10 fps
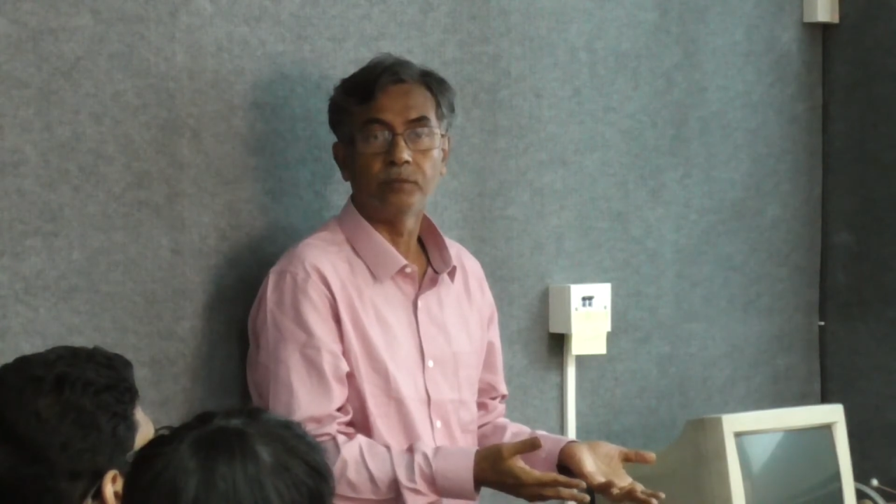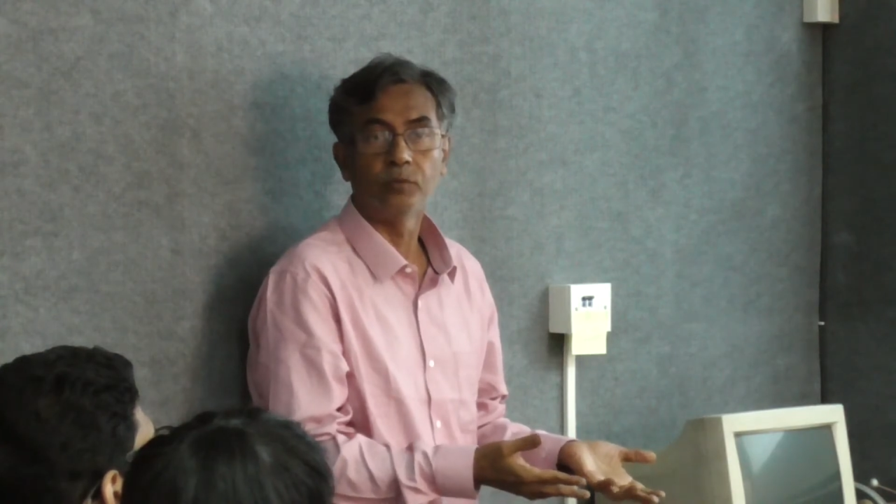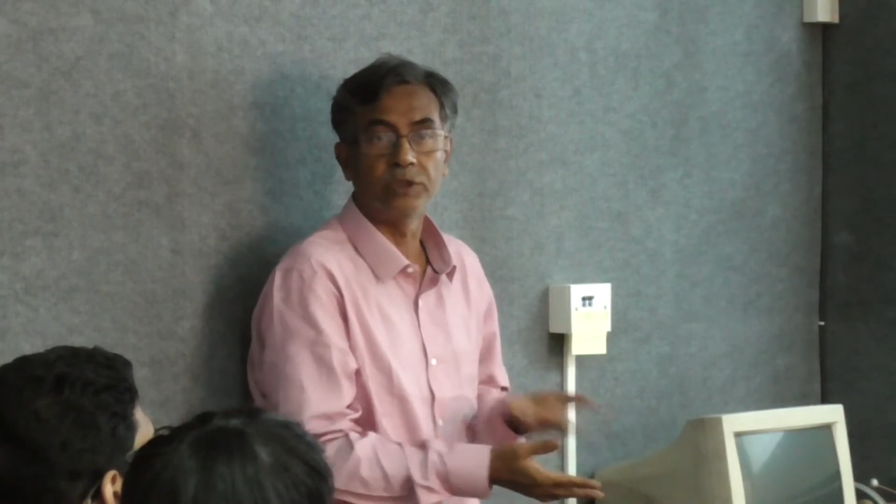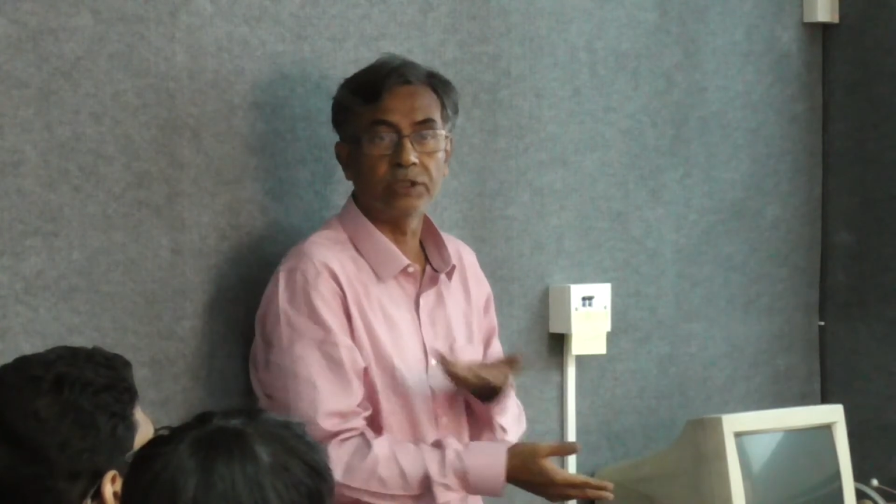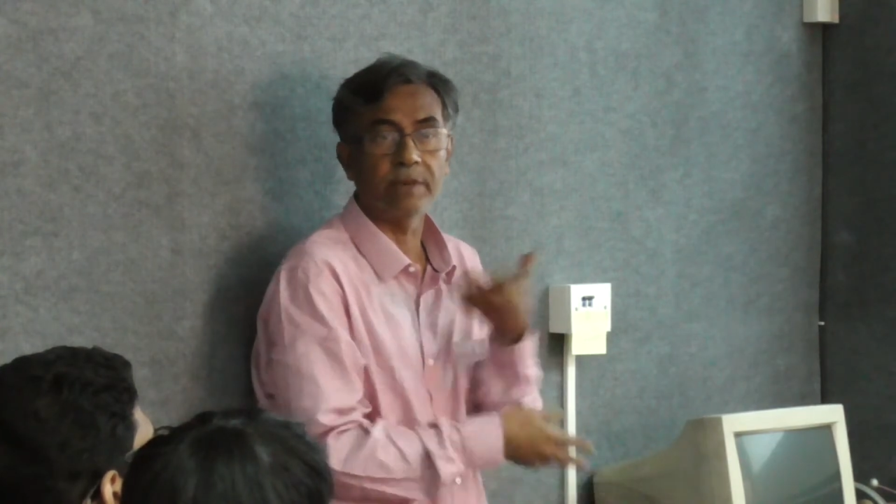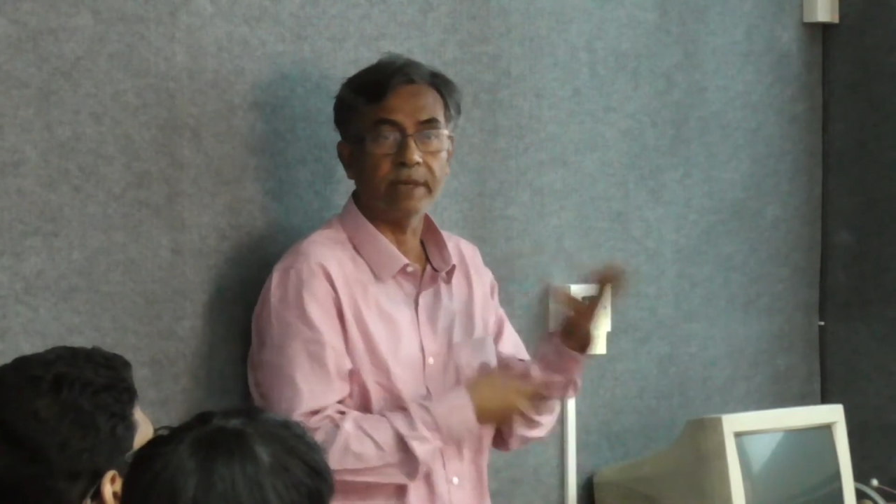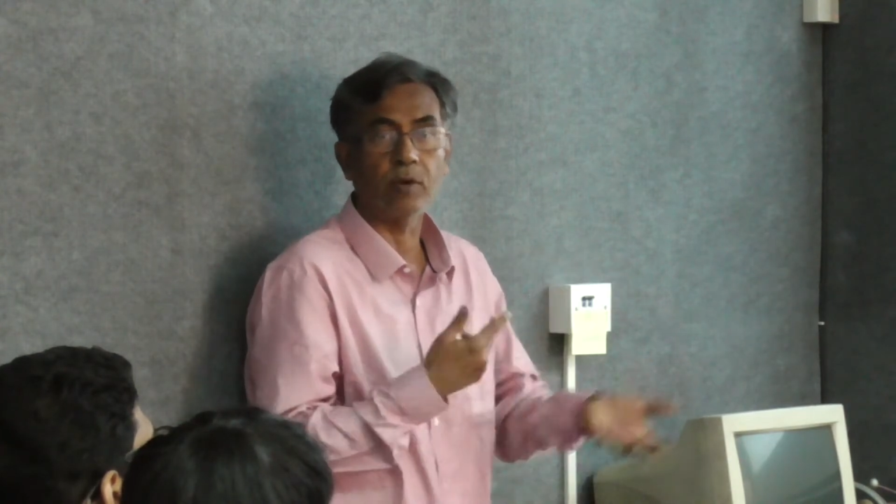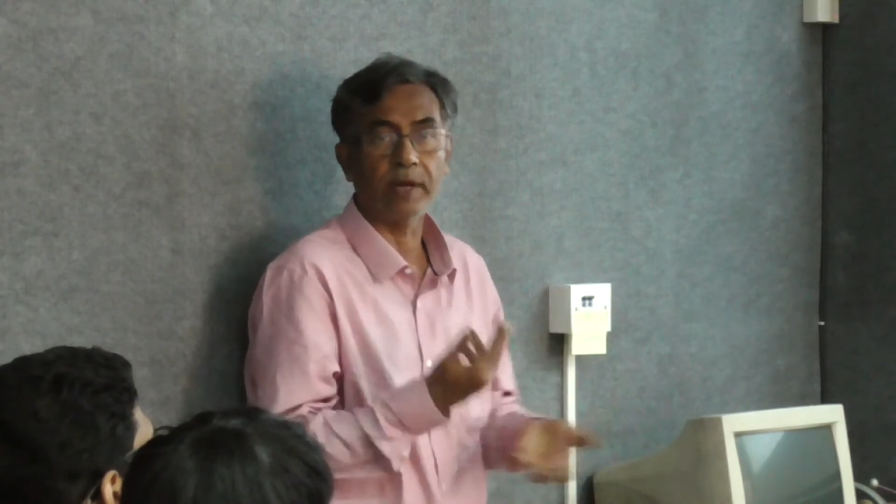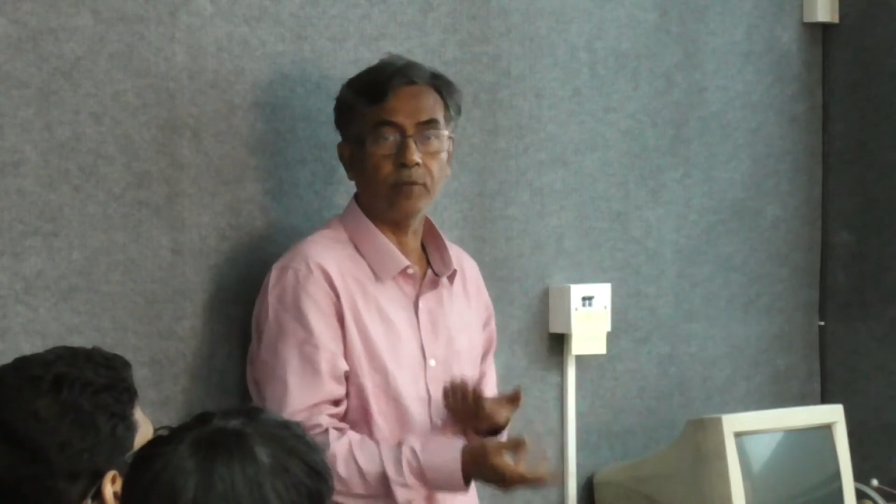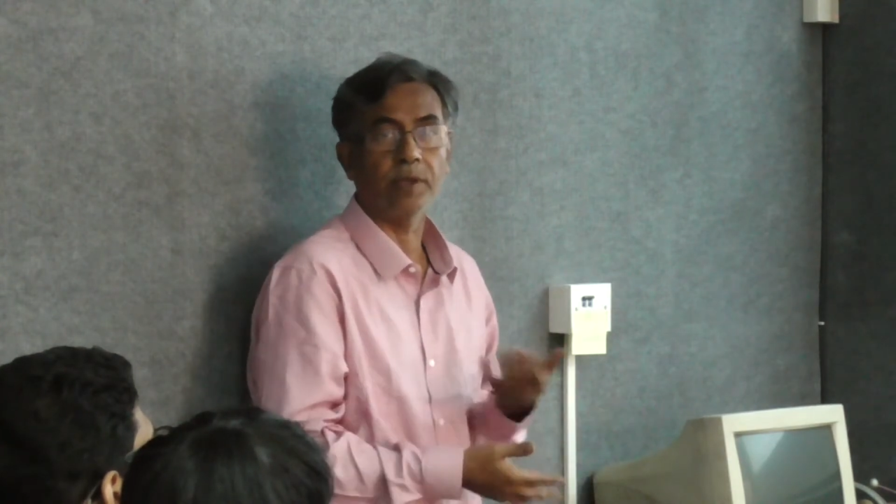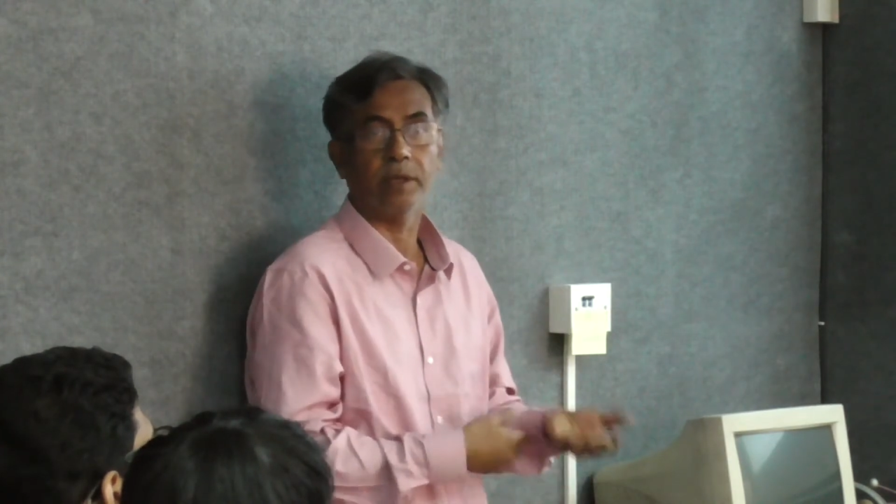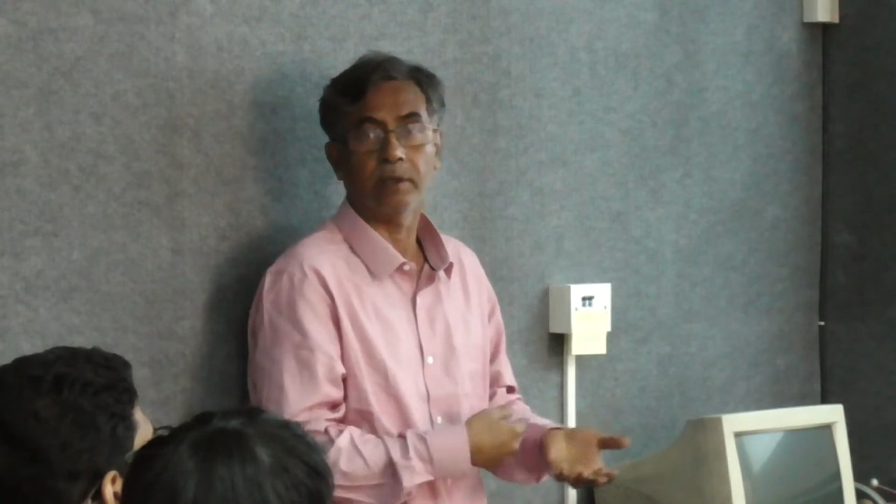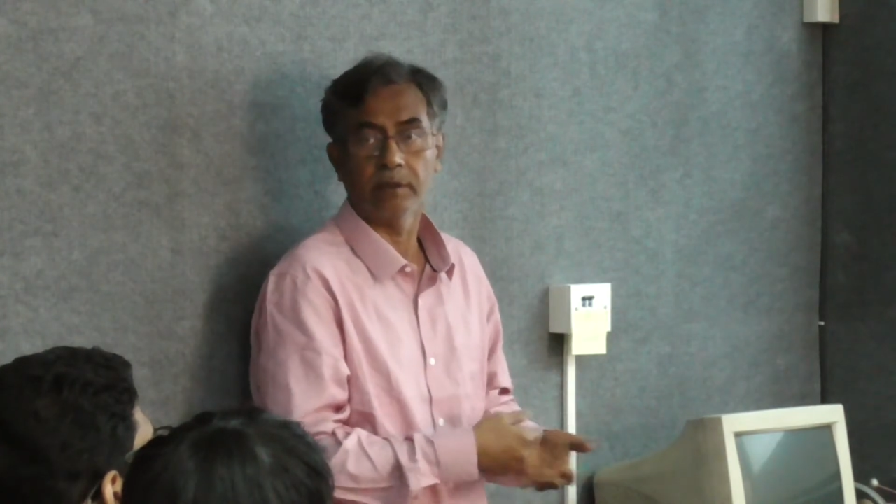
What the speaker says: which is the microcanonical.